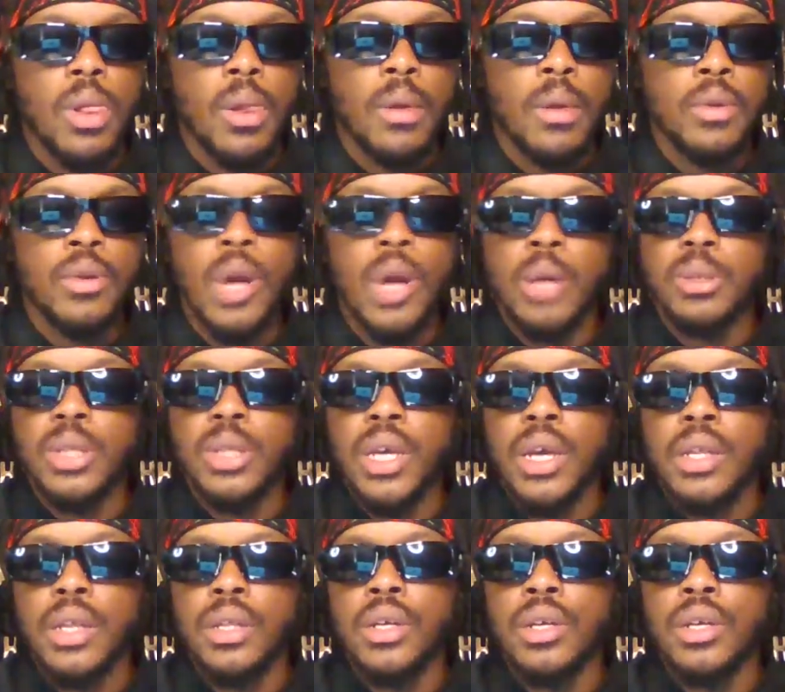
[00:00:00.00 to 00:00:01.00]
You know what I'm
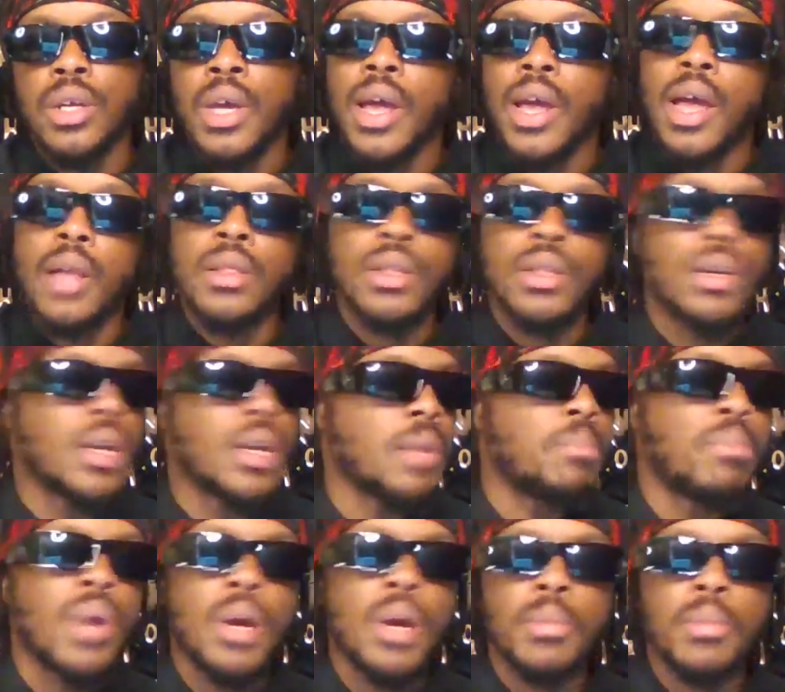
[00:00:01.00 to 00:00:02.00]
saying? Looking
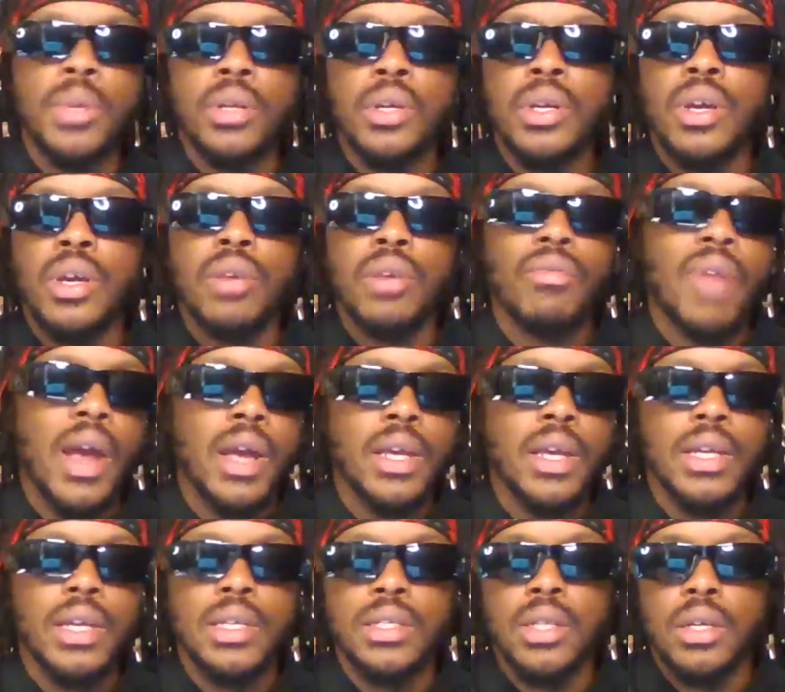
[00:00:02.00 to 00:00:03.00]
bummy, looking
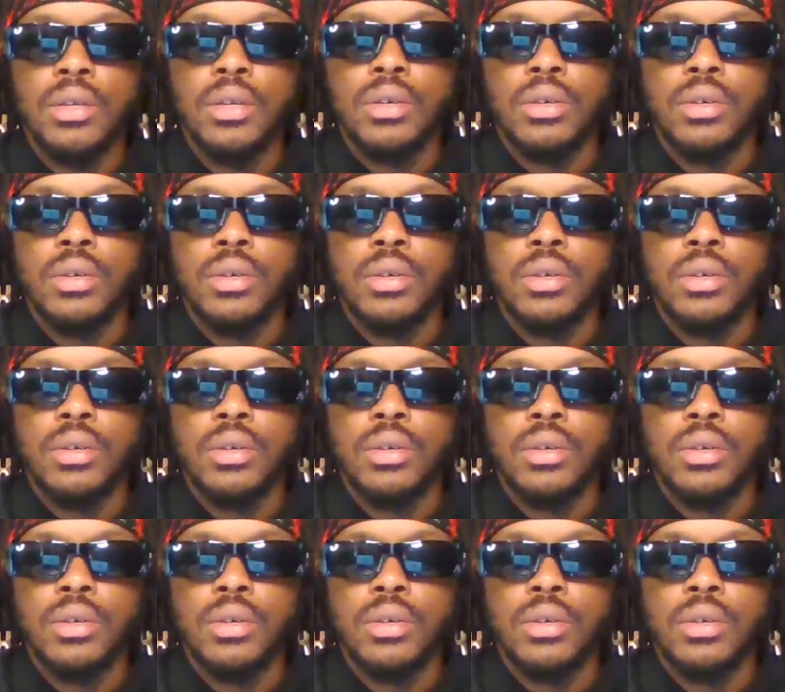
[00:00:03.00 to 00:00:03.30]
raggy as hell.